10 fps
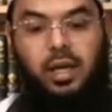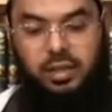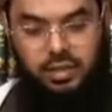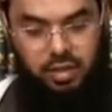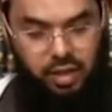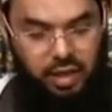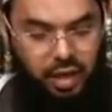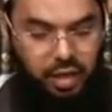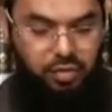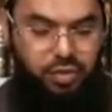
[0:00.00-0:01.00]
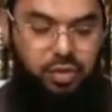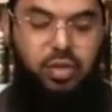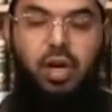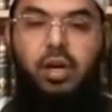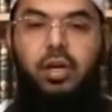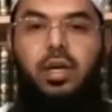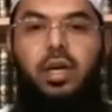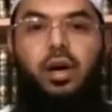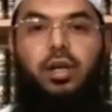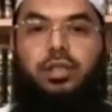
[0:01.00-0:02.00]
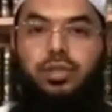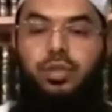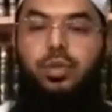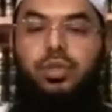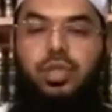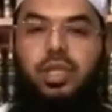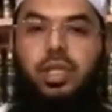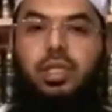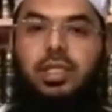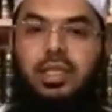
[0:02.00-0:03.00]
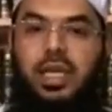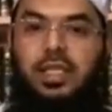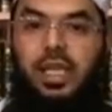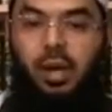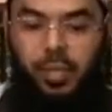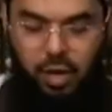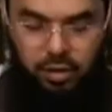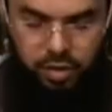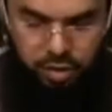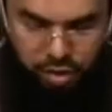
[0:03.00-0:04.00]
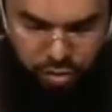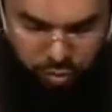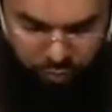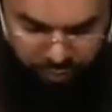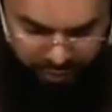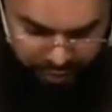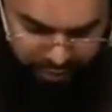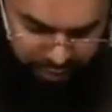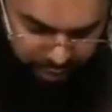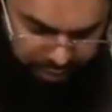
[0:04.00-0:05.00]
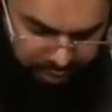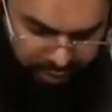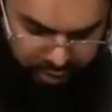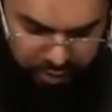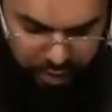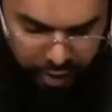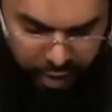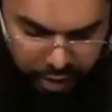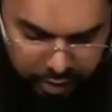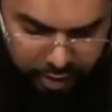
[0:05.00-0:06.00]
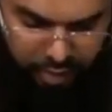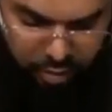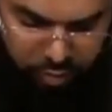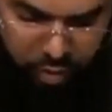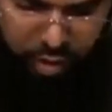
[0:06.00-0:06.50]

This great Hanafi scholar, this truth seeker, he says about this issue that the ahadith for